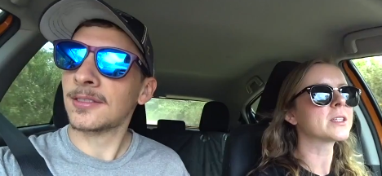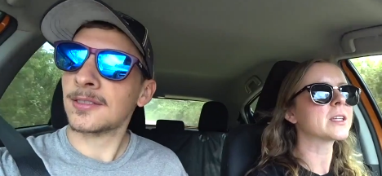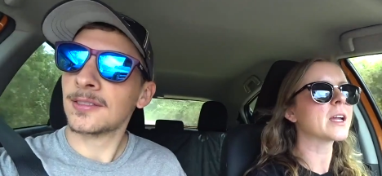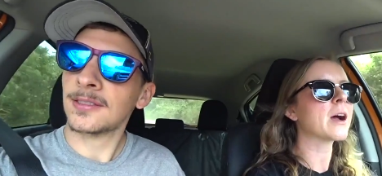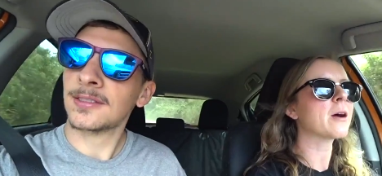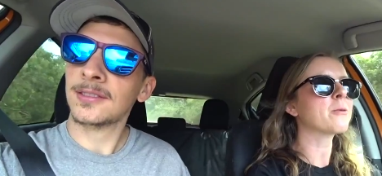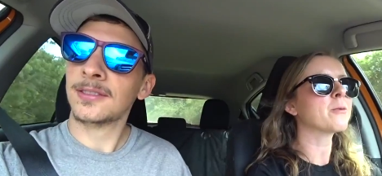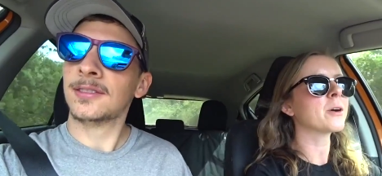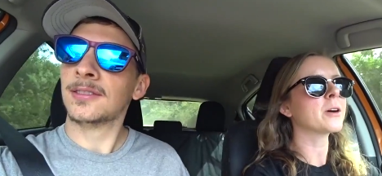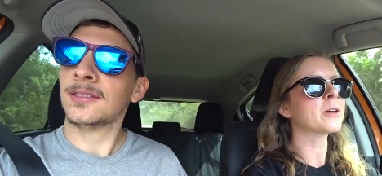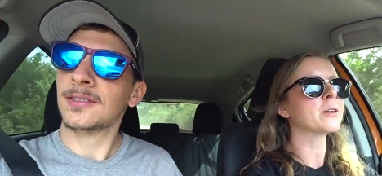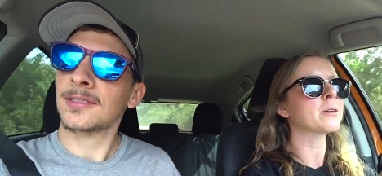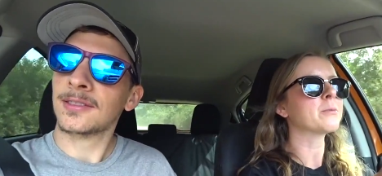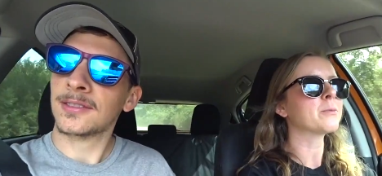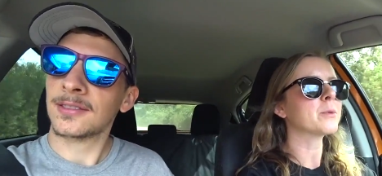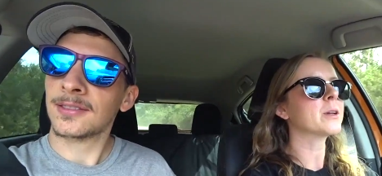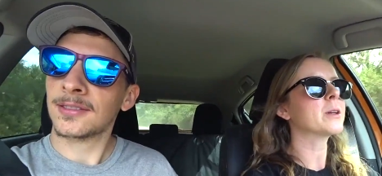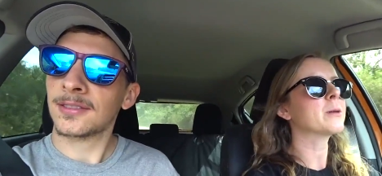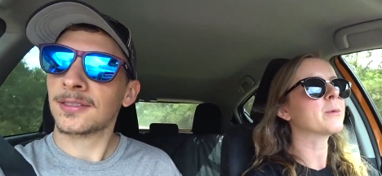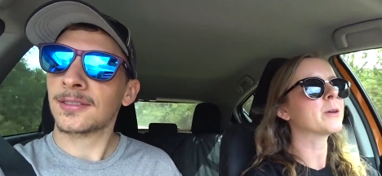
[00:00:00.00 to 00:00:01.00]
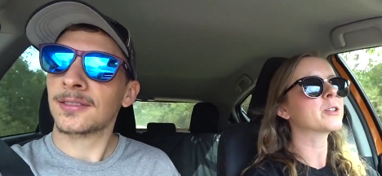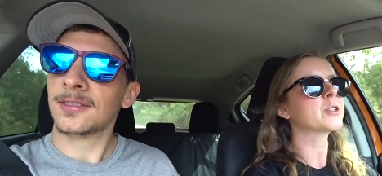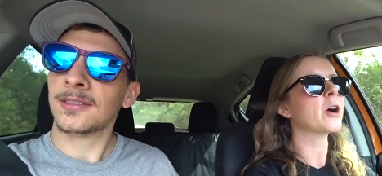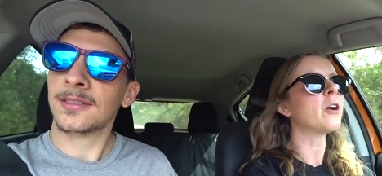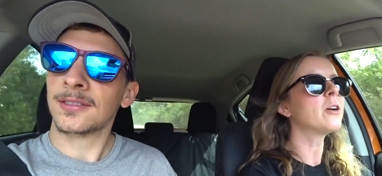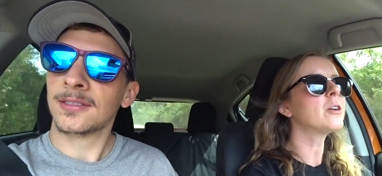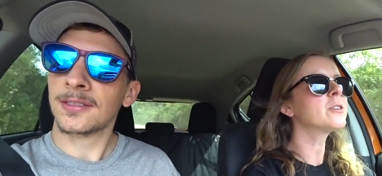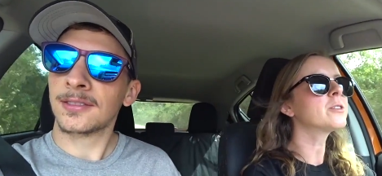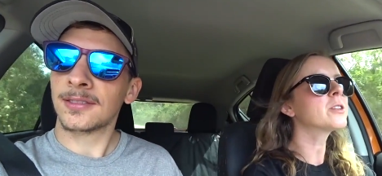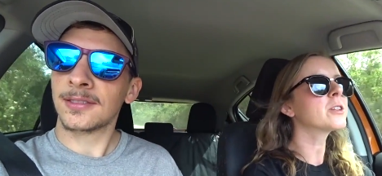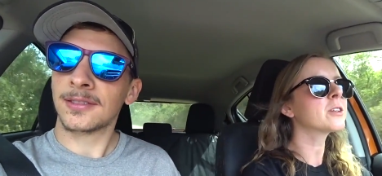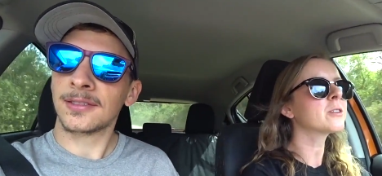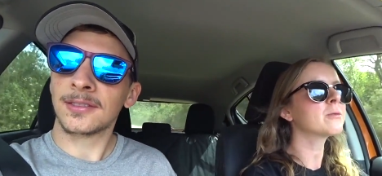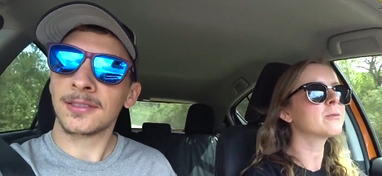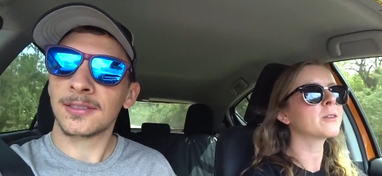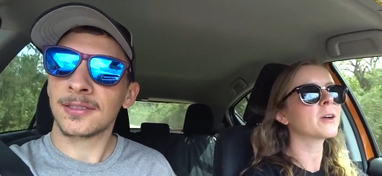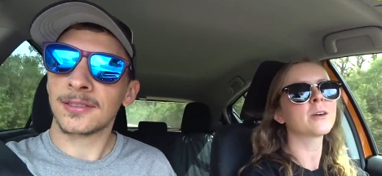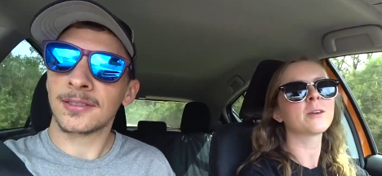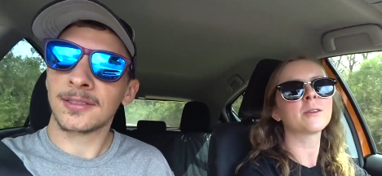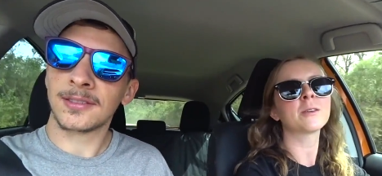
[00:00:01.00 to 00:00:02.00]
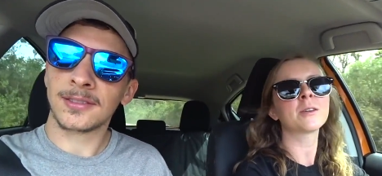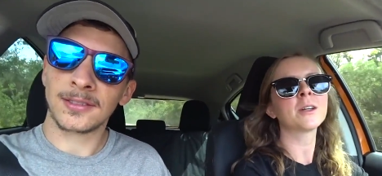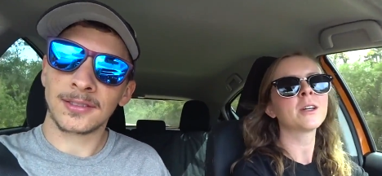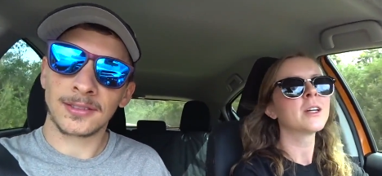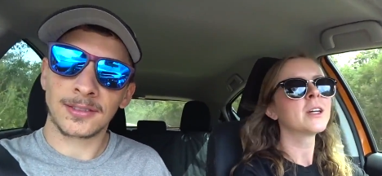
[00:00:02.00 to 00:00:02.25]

Speaker 1: now we're on a pretty much all dirt road.